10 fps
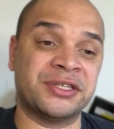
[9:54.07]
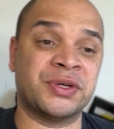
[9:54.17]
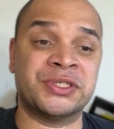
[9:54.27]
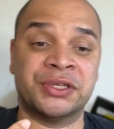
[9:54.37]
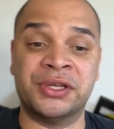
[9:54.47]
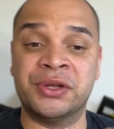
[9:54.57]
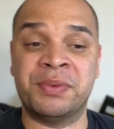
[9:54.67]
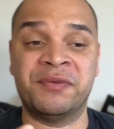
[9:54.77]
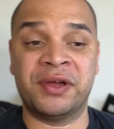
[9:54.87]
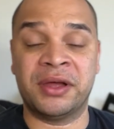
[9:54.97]
So it's a little bit
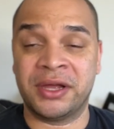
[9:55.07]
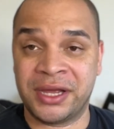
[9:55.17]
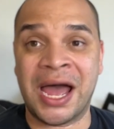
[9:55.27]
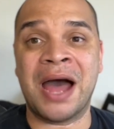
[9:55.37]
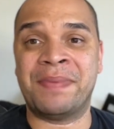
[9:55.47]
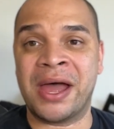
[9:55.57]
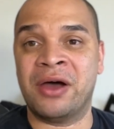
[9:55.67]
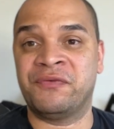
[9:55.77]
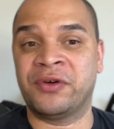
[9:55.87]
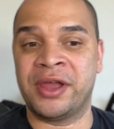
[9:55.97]
of a
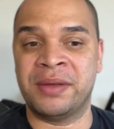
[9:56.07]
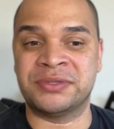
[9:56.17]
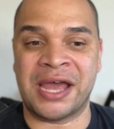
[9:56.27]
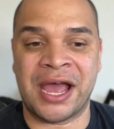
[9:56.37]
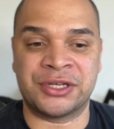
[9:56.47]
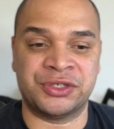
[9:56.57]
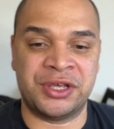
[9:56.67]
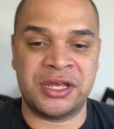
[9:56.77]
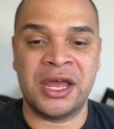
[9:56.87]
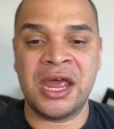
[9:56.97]
cop-out for him to
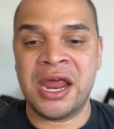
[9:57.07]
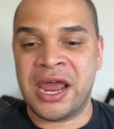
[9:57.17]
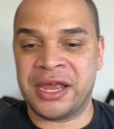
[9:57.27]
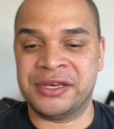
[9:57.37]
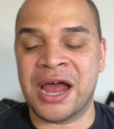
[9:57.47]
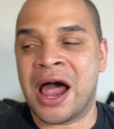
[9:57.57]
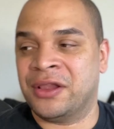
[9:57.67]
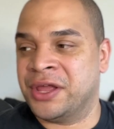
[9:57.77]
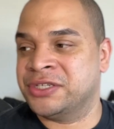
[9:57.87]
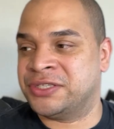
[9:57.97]
actually
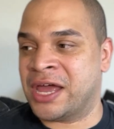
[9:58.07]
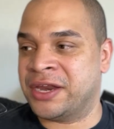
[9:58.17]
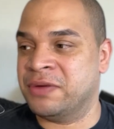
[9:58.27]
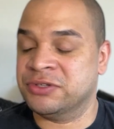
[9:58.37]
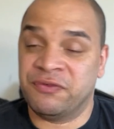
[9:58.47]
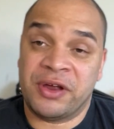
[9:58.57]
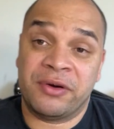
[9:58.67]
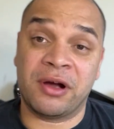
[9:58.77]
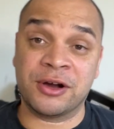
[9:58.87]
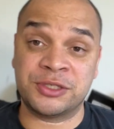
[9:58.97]
acknowledged that he was a very
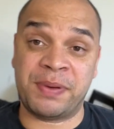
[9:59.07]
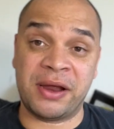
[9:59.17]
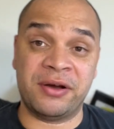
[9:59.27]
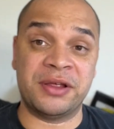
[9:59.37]
harsh parent.